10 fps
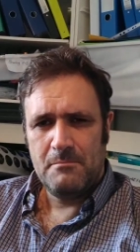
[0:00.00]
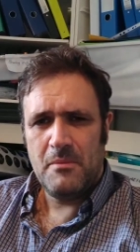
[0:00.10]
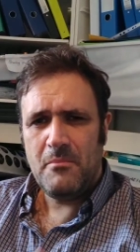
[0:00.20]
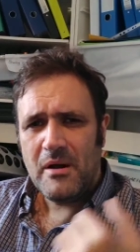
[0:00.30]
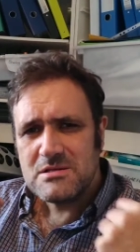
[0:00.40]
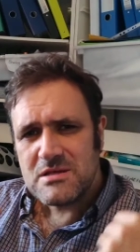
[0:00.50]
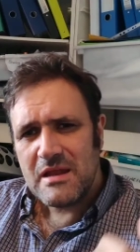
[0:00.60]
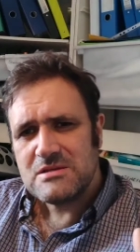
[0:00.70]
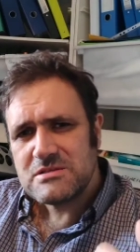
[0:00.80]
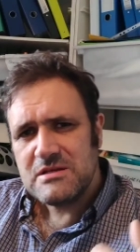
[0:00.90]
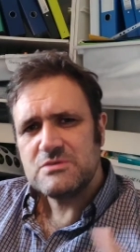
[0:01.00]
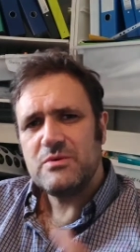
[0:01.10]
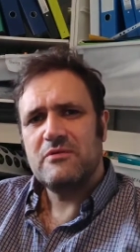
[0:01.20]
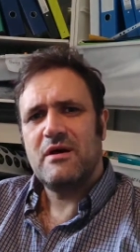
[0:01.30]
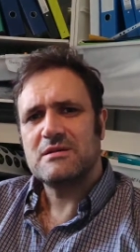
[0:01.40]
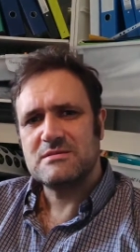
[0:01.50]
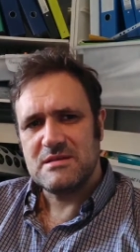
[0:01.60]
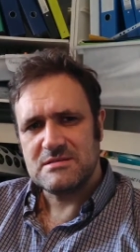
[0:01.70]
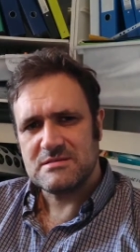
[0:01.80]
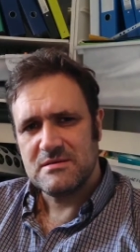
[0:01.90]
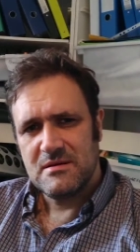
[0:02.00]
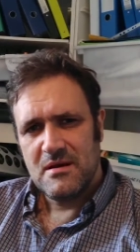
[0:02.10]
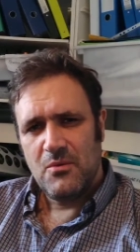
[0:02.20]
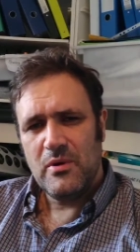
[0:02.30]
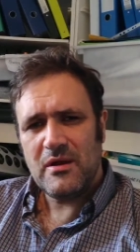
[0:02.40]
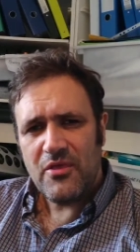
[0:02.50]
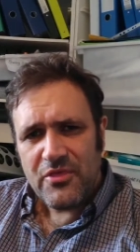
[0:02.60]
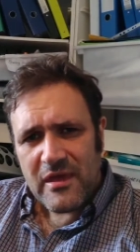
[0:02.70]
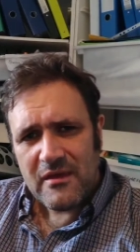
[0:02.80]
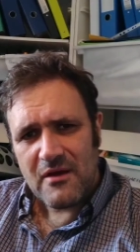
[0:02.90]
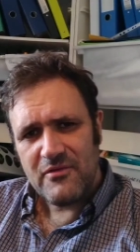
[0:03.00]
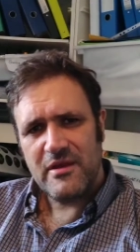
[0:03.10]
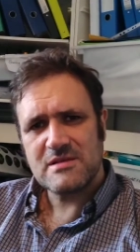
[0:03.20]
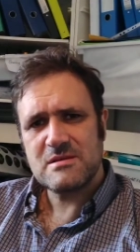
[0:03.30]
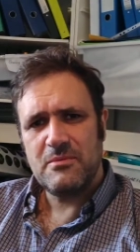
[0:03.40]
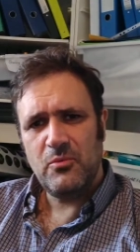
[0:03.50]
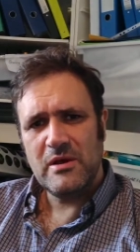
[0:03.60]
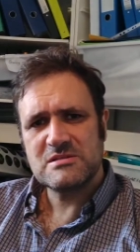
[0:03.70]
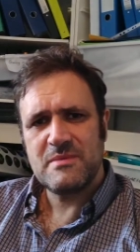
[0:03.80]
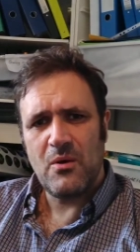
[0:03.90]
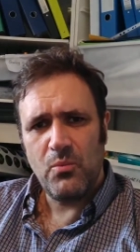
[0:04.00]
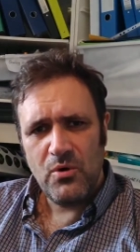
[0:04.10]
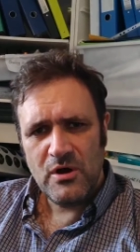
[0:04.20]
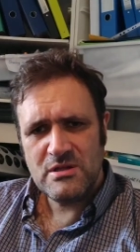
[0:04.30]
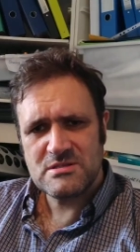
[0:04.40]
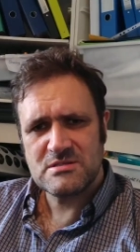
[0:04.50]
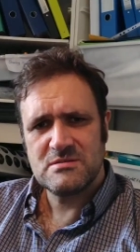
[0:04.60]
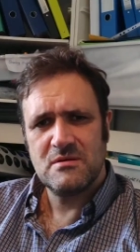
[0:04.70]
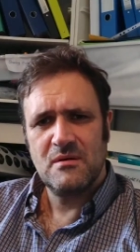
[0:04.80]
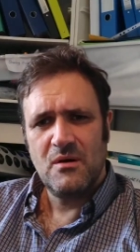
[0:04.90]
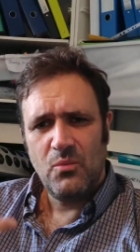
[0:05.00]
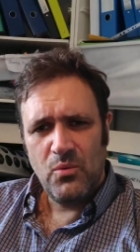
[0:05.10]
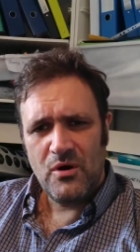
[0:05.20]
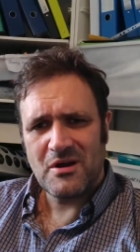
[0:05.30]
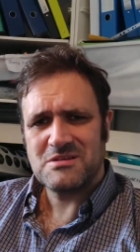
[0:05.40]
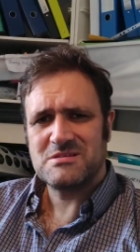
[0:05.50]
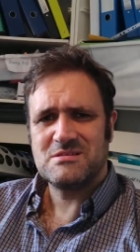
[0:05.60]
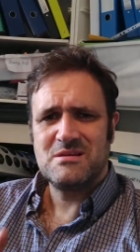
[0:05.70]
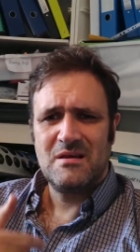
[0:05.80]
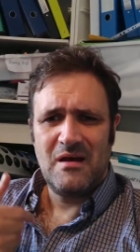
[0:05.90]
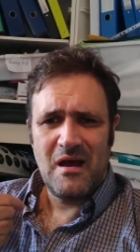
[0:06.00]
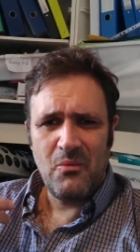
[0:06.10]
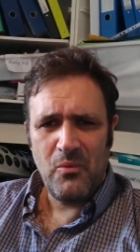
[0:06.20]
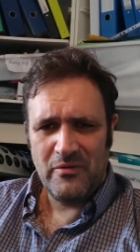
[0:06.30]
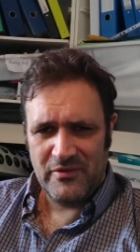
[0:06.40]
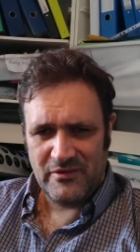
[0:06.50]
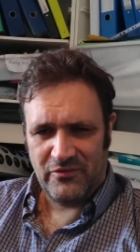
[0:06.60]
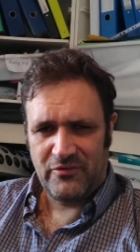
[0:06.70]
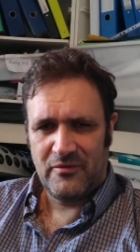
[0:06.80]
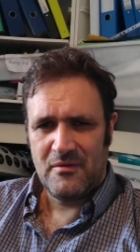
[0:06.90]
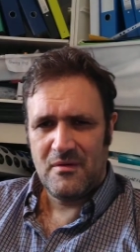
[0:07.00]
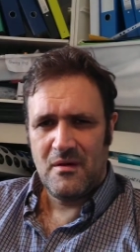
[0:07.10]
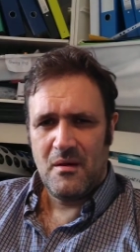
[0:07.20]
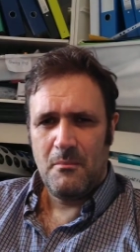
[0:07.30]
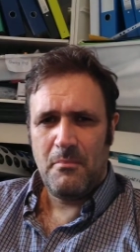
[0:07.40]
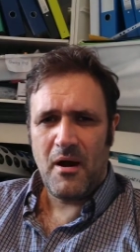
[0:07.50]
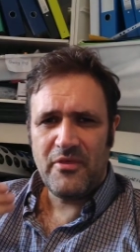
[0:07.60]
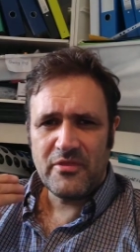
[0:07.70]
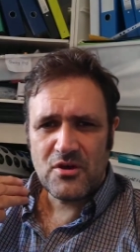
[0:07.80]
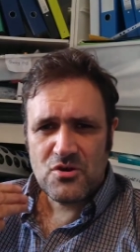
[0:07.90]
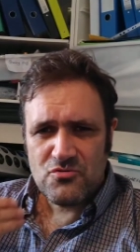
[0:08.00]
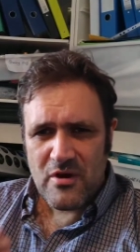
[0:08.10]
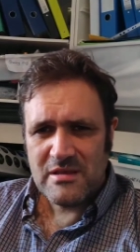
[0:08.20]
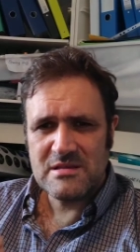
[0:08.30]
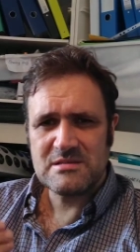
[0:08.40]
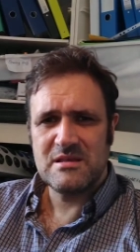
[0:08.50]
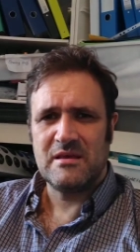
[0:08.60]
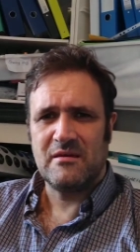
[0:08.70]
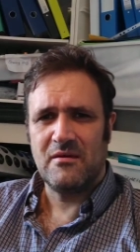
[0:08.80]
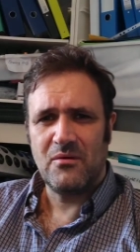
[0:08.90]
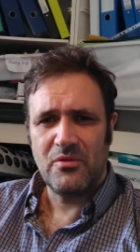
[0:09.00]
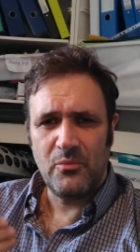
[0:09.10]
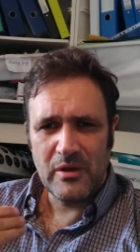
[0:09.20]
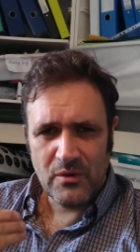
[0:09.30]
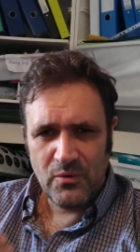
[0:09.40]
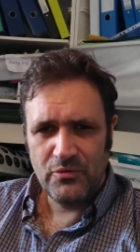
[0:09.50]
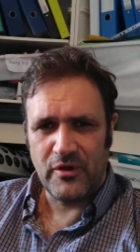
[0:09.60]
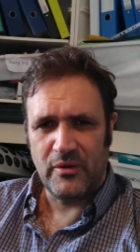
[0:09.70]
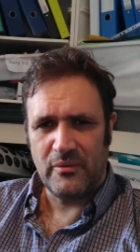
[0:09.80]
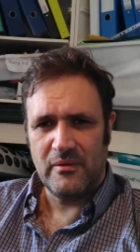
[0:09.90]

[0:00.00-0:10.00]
But my challenge to each one of us is, we're going to think over the next couple of weeks about words, works, and wonders. But I think the greatest thing that we can all do